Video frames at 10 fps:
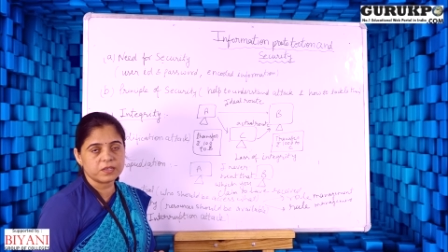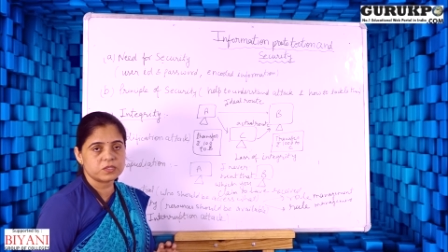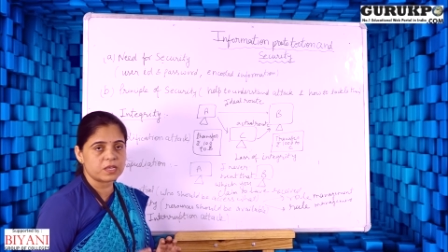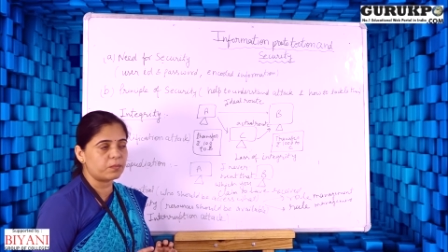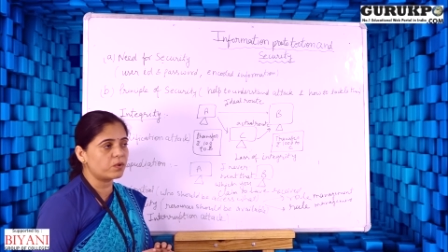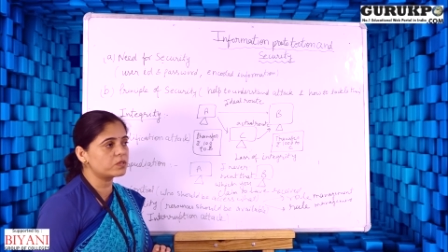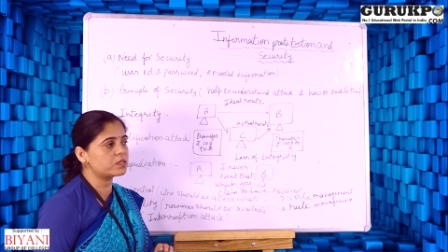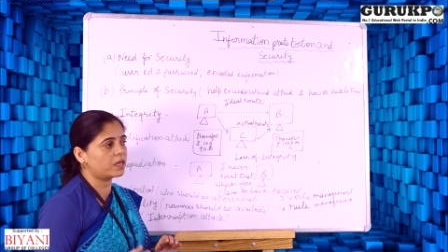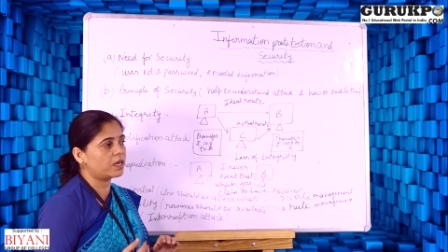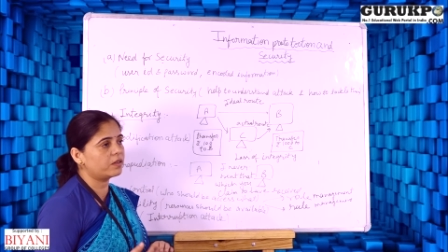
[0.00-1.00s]
Suppose
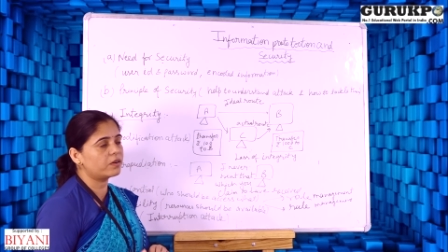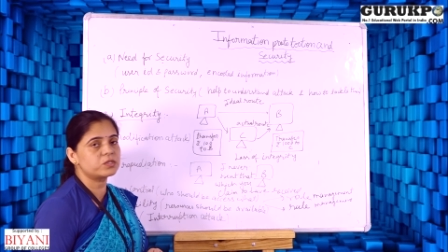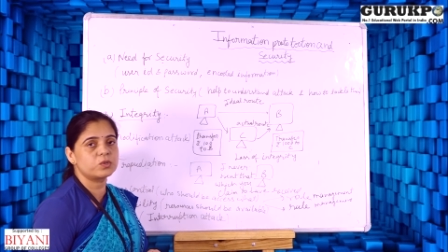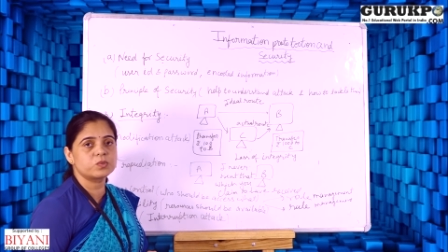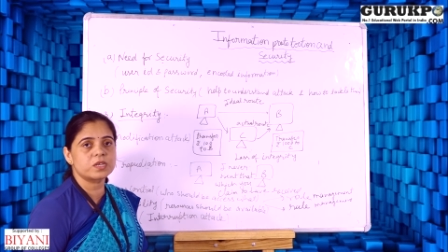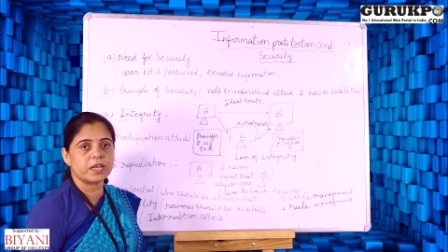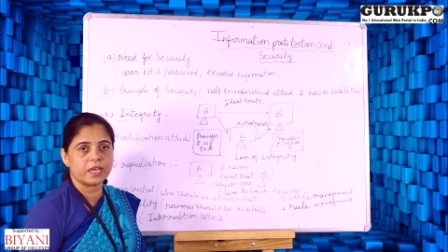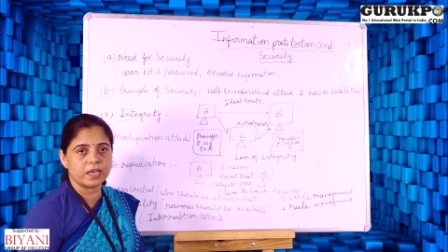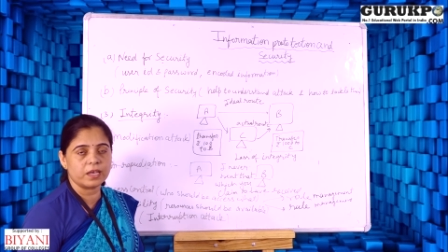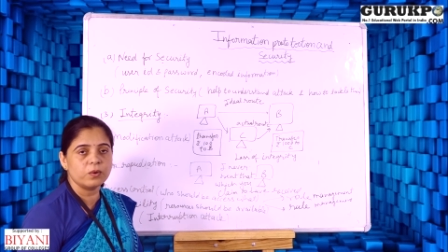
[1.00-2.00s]
there is user
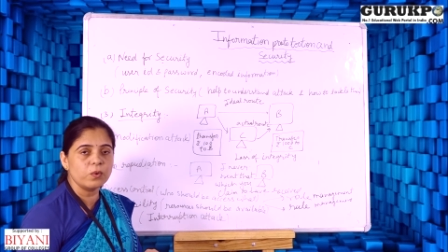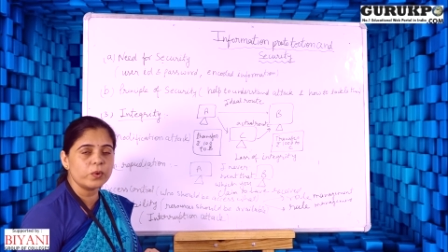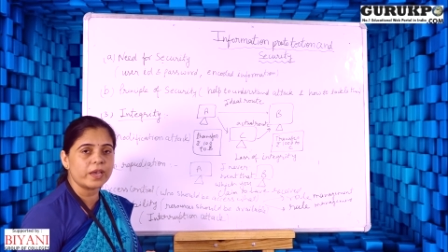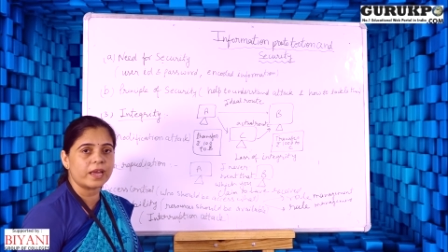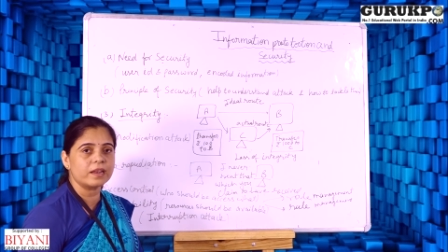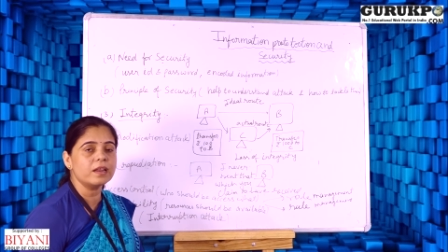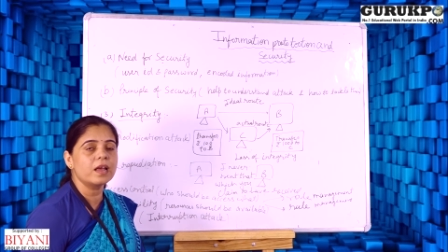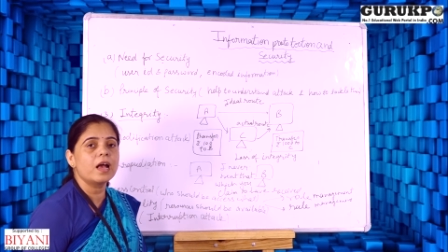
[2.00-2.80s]
A who can